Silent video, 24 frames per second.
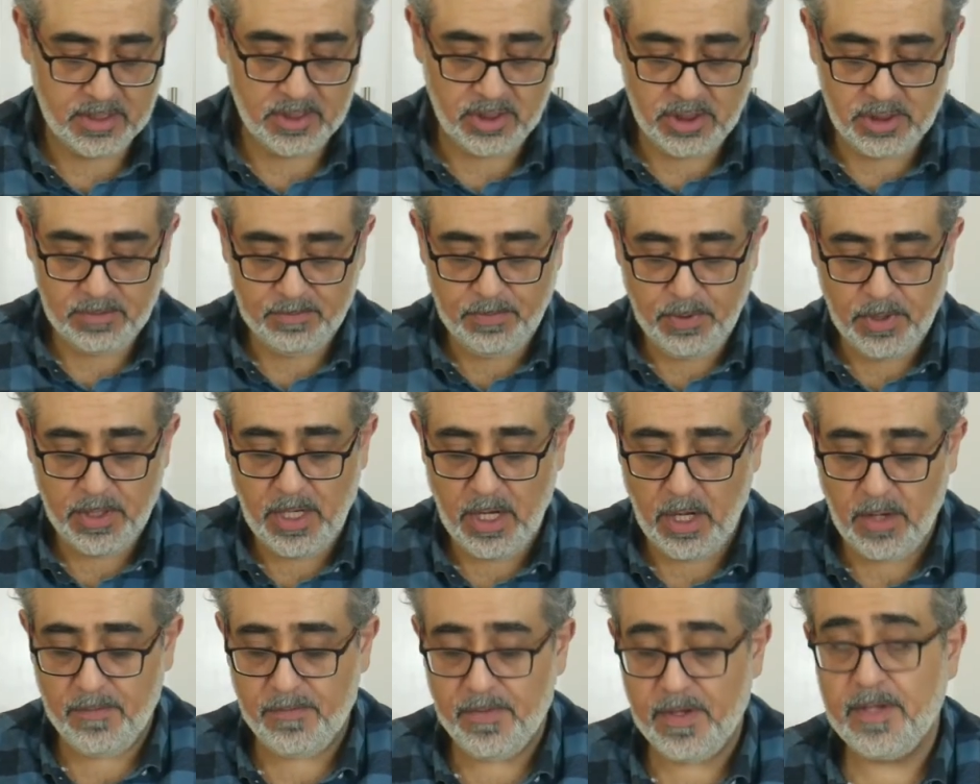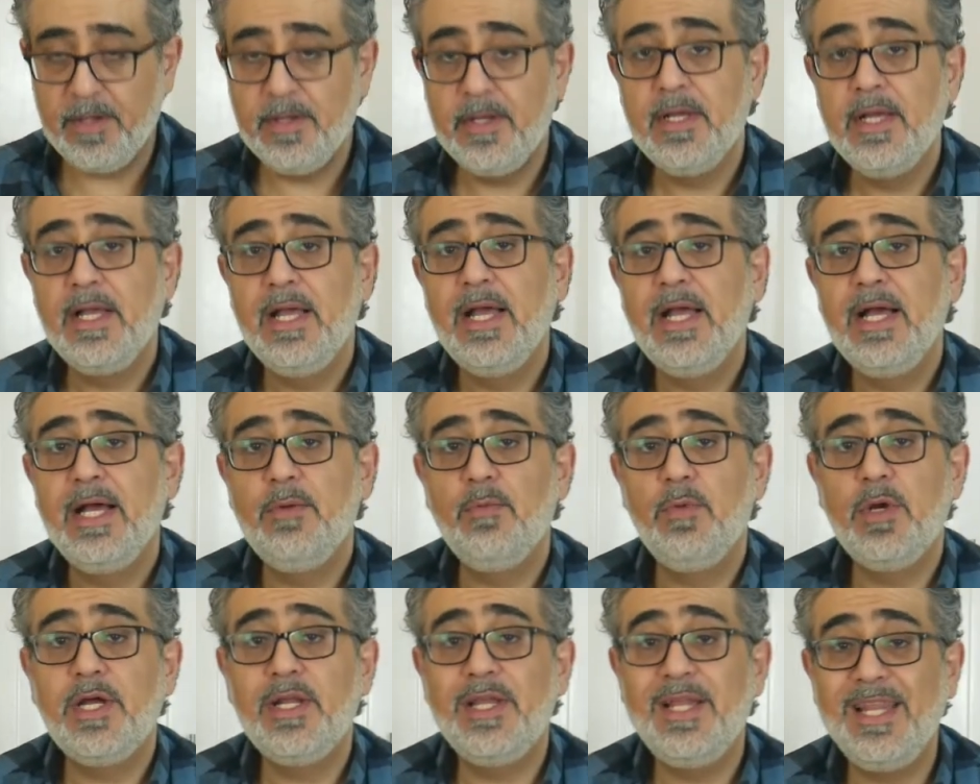So just put it over,
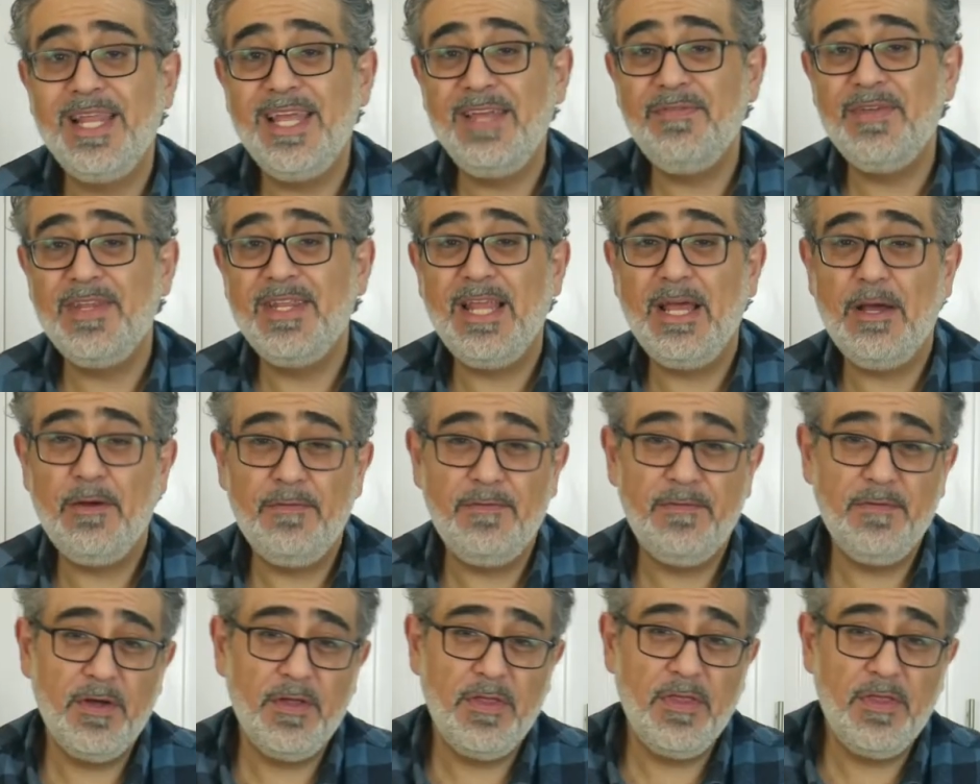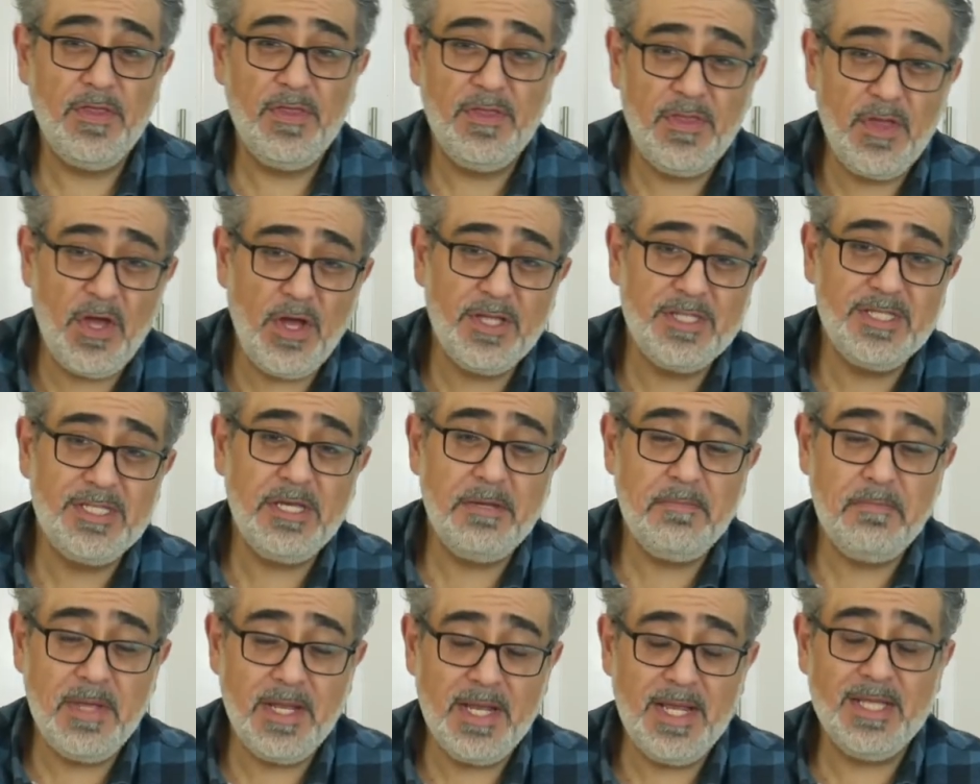and we're going to leave it now for
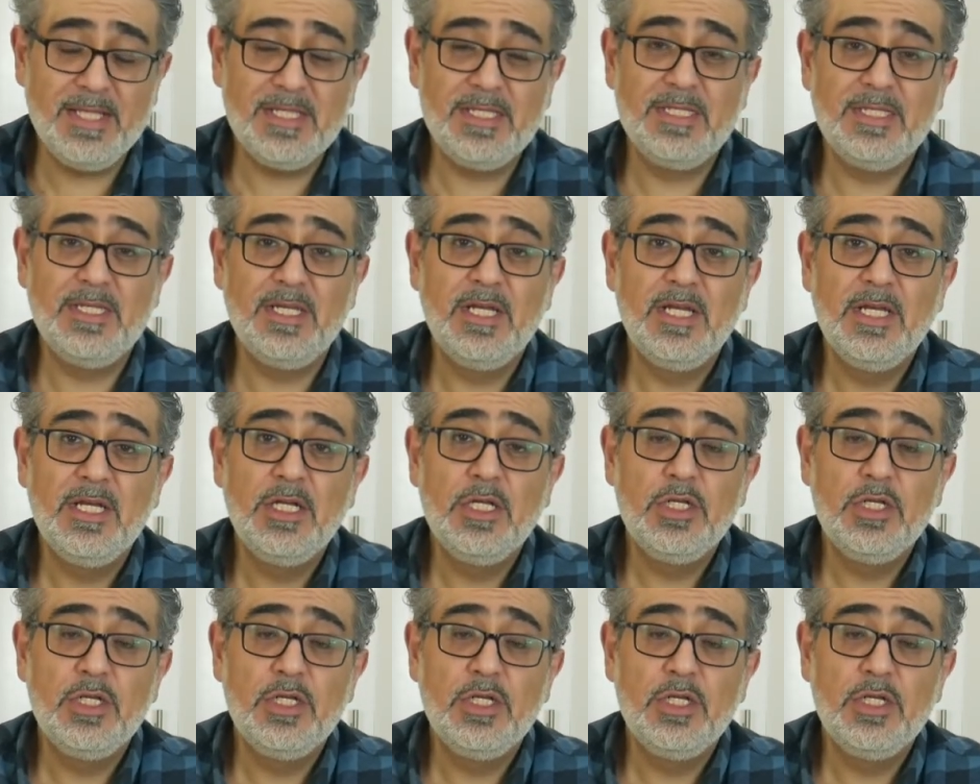30 minutes